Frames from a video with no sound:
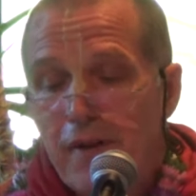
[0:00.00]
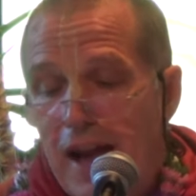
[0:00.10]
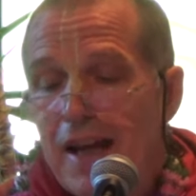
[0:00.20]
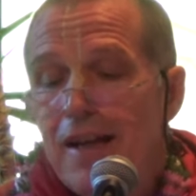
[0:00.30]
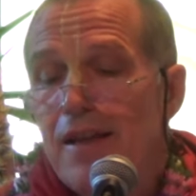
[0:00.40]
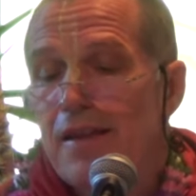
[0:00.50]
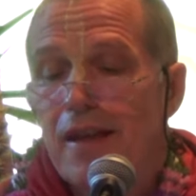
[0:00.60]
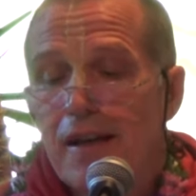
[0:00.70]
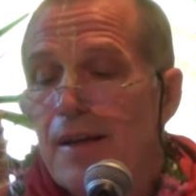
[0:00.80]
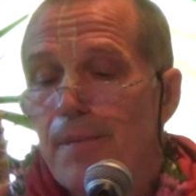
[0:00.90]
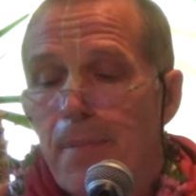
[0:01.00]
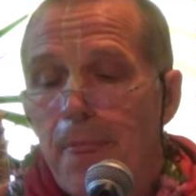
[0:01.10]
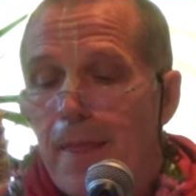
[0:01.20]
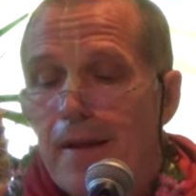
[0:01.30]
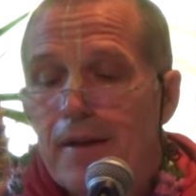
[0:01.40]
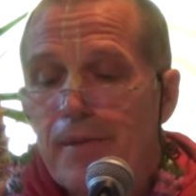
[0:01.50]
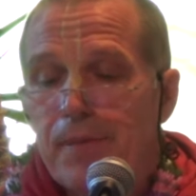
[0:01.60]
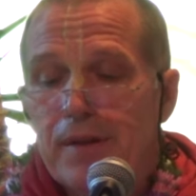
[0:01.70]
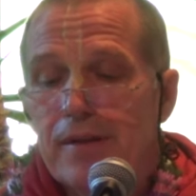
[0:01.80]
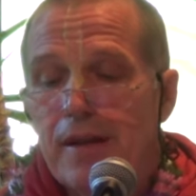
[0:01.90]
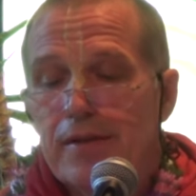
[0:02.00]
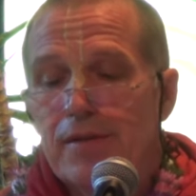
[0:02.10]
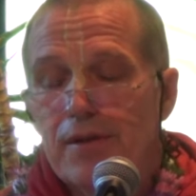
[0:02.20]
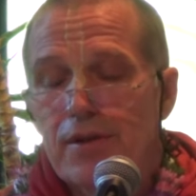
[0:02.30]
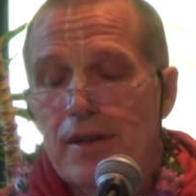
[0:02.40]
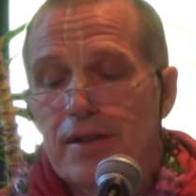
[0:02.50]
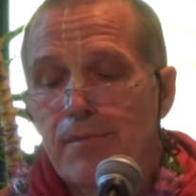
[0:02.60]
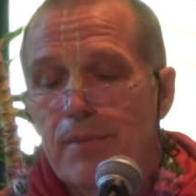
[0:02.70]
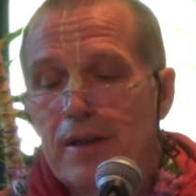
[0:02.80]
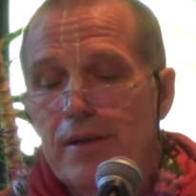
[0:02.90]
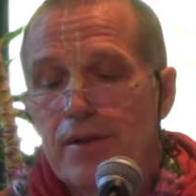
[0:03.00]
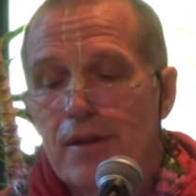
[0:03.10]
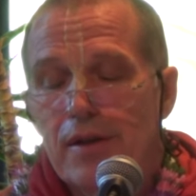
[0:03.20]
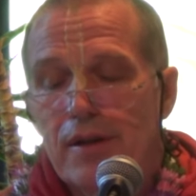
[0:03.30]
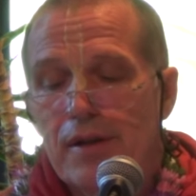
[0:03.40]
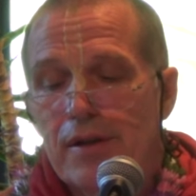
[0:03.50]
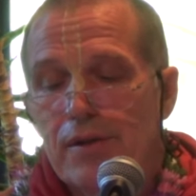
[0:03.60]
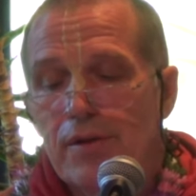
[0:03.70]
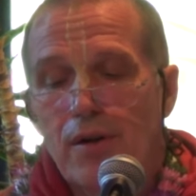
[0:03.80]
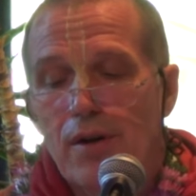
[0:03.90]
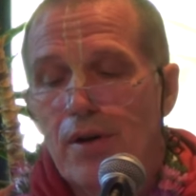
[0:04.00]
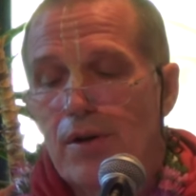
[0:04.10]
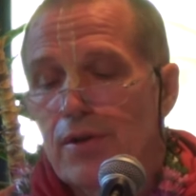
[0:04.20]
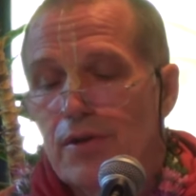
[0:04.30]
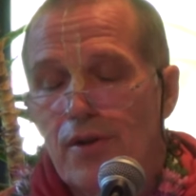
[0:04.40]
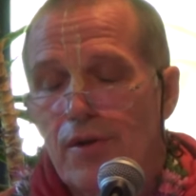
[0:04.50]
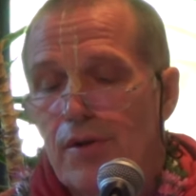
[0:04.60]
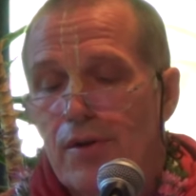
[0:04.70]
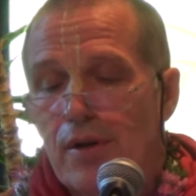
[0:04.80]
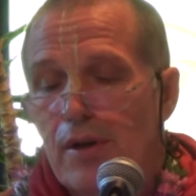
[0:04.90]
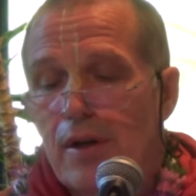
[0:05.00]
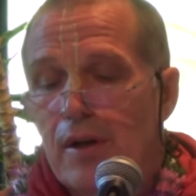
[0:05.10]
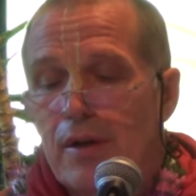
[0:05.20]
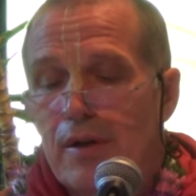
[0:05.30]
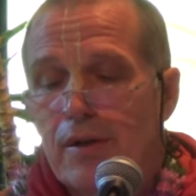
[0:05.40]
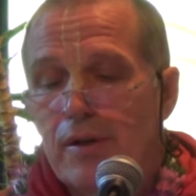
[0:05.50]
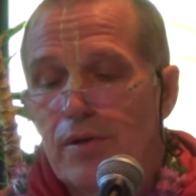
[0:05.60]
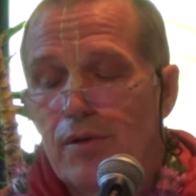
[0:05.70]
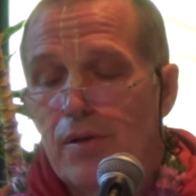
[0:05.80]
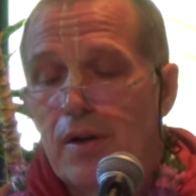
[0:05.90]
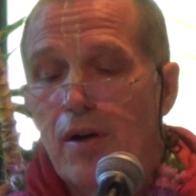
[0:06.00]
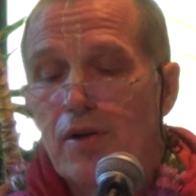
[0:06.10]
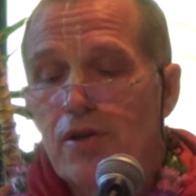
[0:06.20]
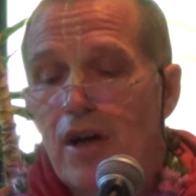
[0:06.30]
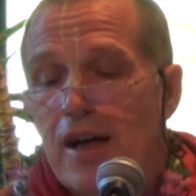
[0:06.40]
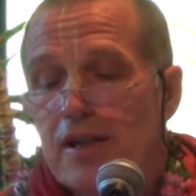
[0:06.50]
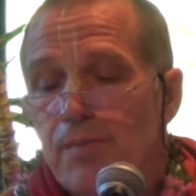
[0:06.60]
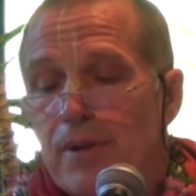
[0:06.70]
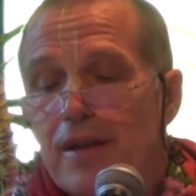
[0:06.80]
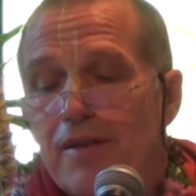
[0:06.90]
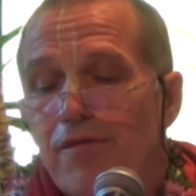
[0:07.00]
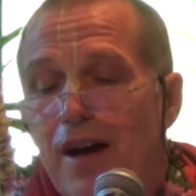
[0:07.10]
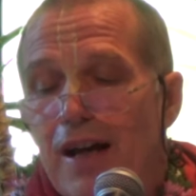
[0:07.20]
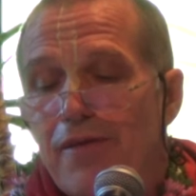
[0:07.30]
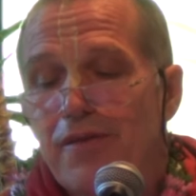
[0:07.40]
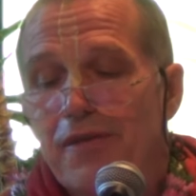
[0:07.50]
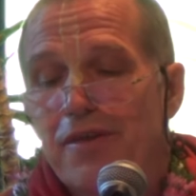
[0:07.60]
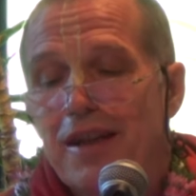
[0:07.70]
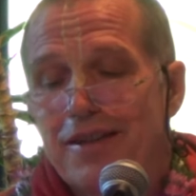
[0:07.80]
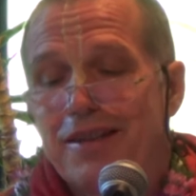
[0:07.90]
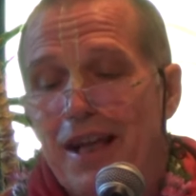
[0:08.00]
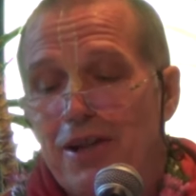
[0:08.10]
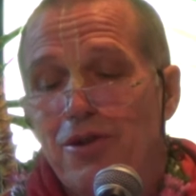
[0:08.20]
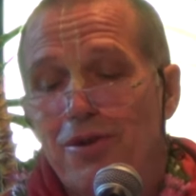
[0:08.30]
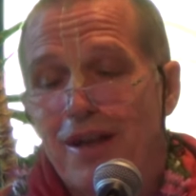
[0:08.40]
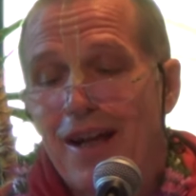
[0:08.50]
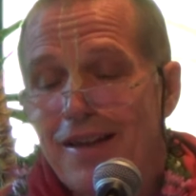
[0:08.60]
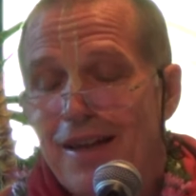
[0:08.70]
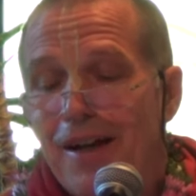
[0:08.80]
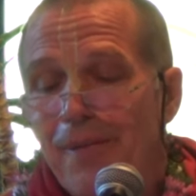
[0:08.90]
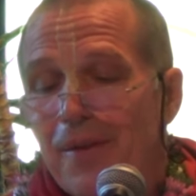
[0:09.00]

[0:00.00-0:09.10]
anything, it does not just mean dogs, or also husband and wife, if they stay together